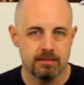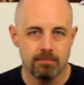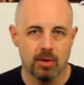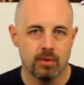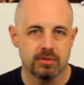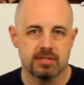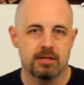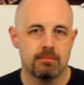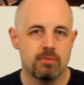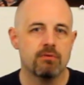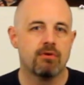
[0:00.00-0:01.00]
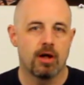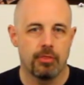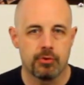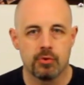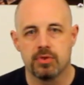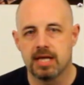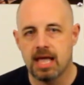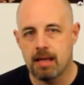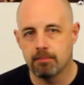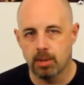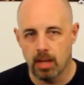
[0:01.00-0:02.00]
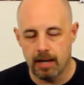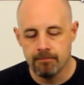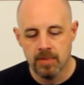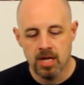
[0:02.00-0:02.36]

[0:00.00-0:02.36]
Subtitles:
and bolts and move on through the gameplay.